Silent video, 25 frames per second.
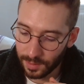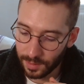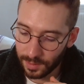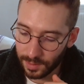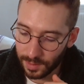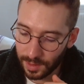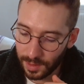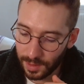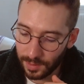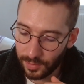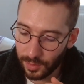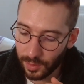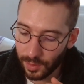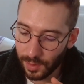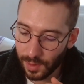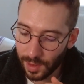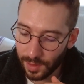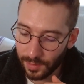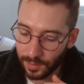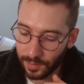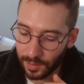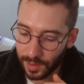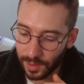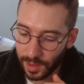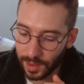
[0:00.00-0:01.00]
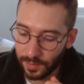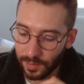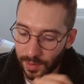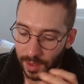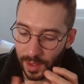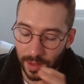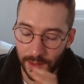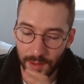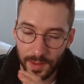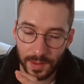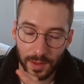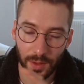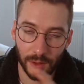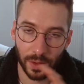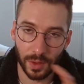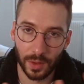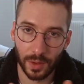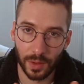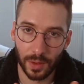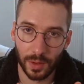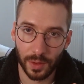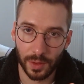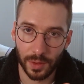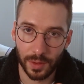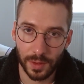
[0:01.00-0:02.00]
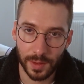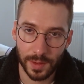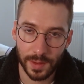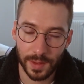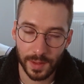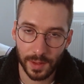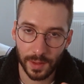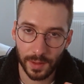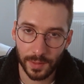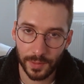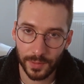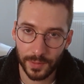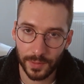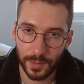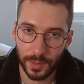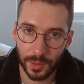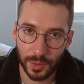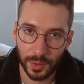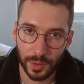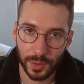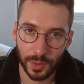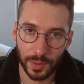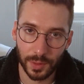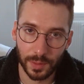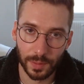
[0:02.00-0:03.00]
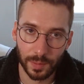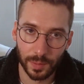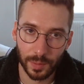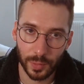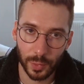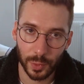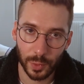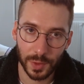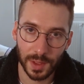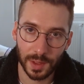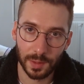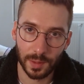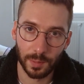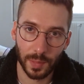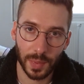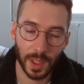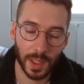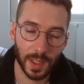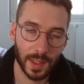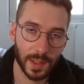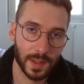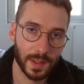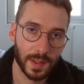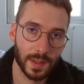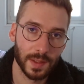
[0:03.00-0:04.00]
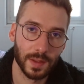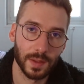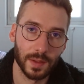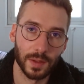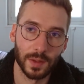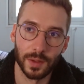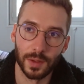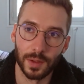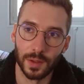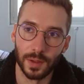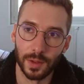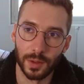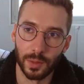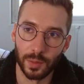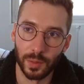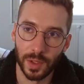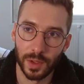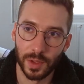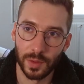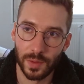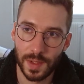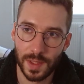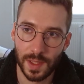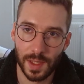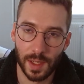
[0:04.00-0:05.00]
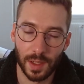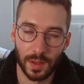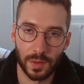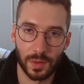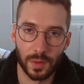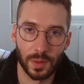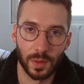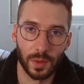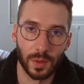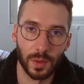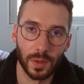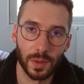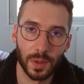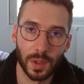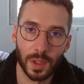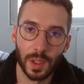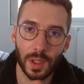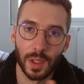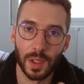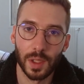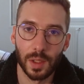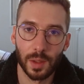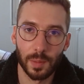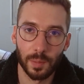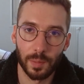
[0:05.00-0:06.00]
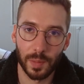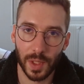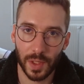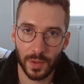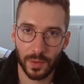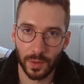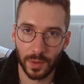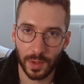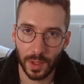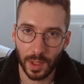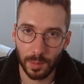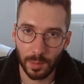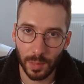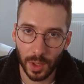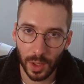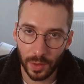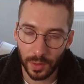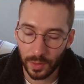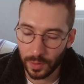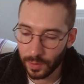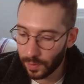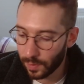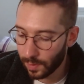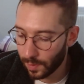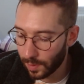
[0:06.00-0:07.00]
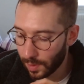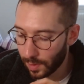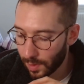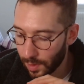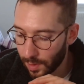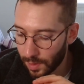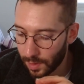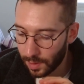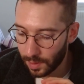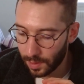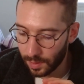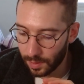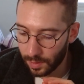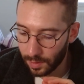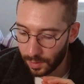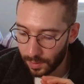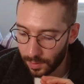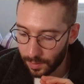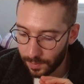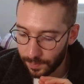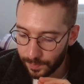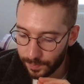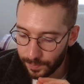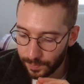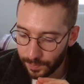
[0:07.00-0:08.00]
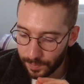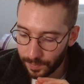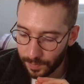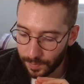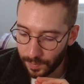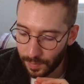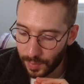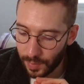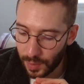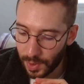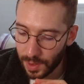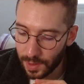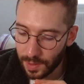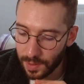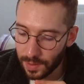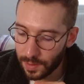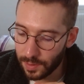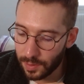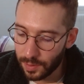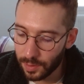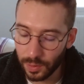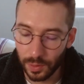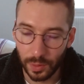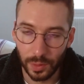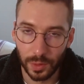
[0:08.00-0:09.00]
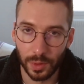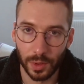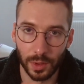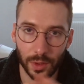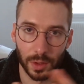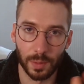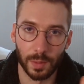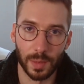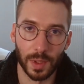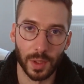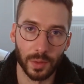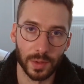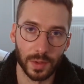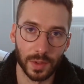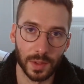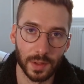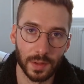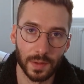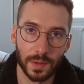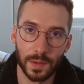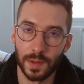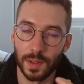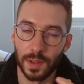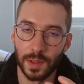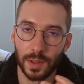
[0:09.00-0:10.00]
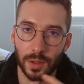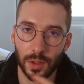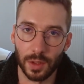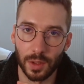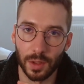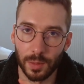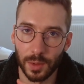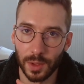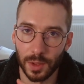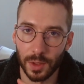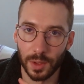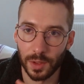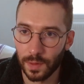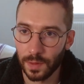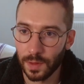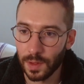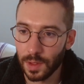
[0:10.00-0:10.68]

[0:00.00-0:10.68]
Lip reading: If you have advice on other stuff you should put in place when you start your personal brand, please do talk about it in the comment.